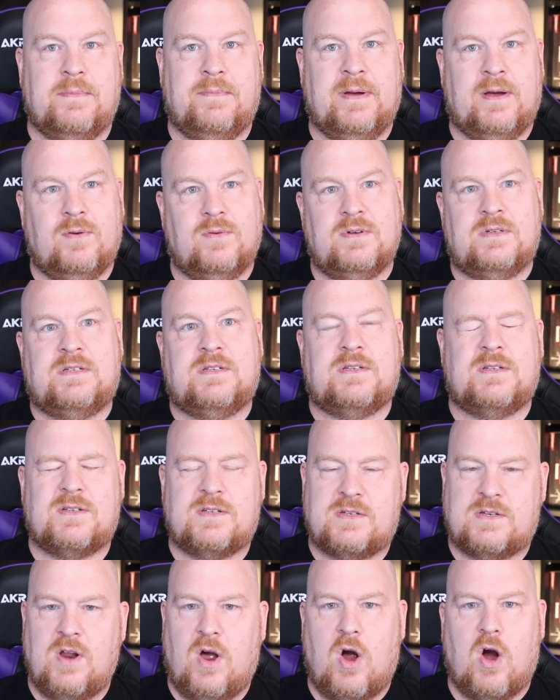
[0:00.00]
about
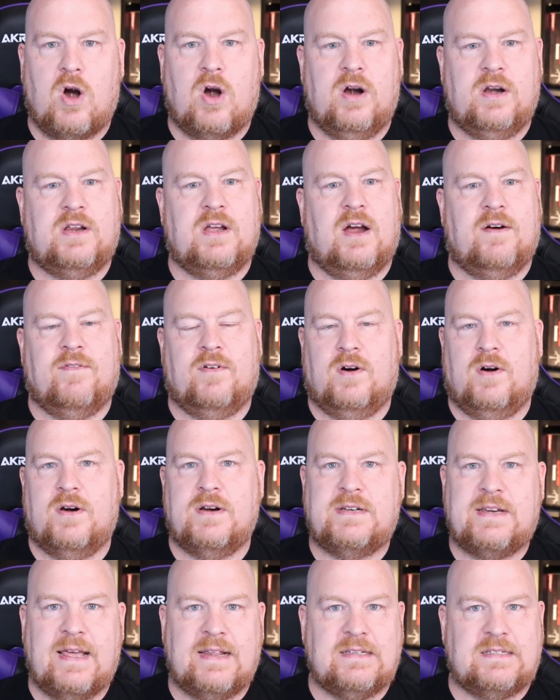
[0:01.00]
hard cover or
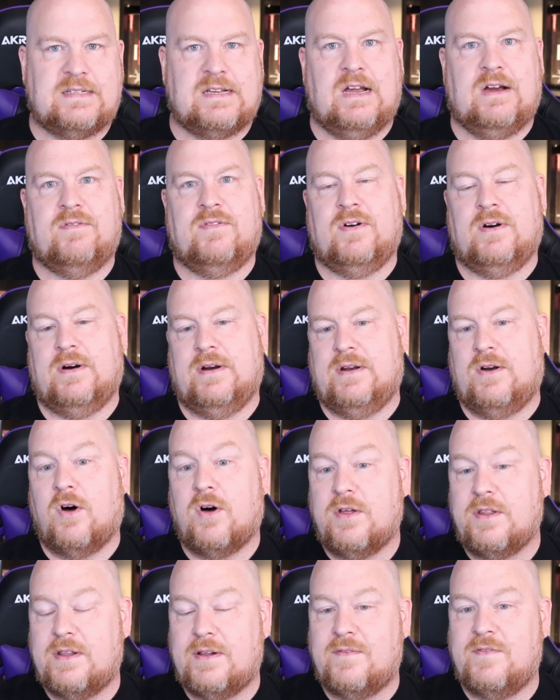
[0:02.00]
dense cover and
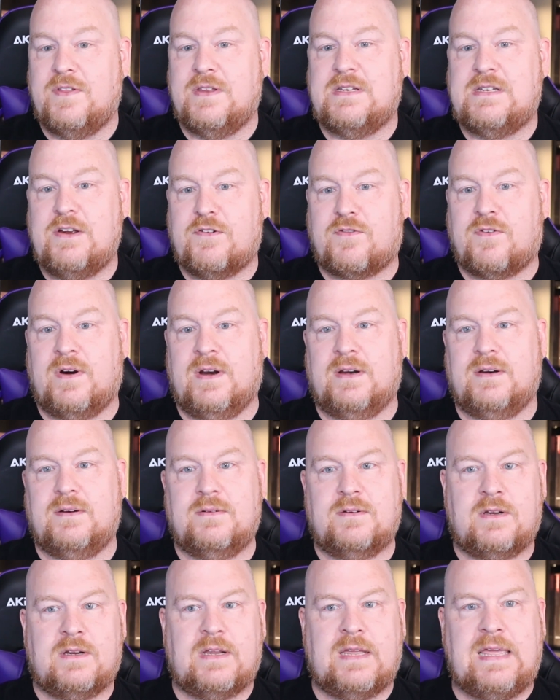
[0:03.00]
all of the different
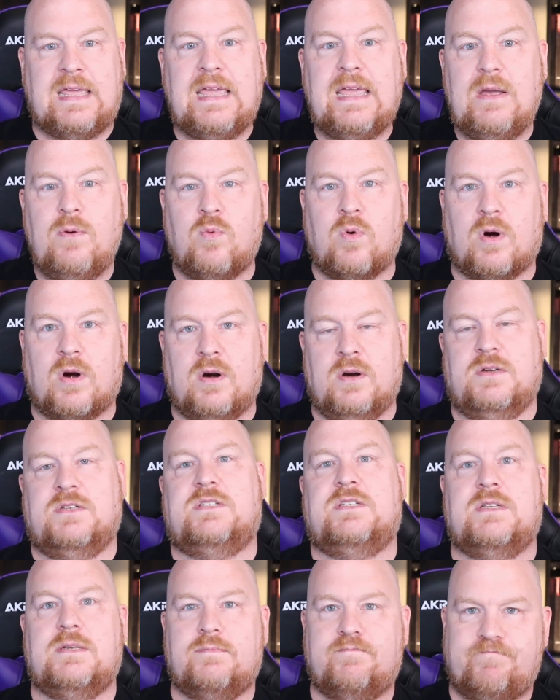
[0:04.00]

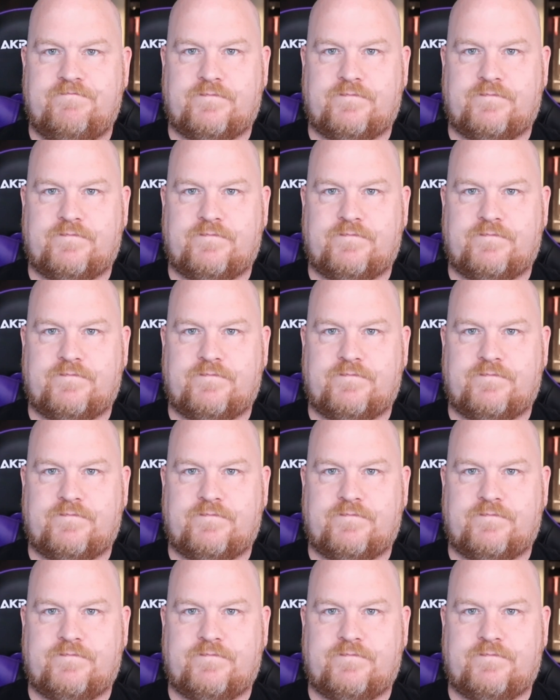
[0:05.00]
keywords,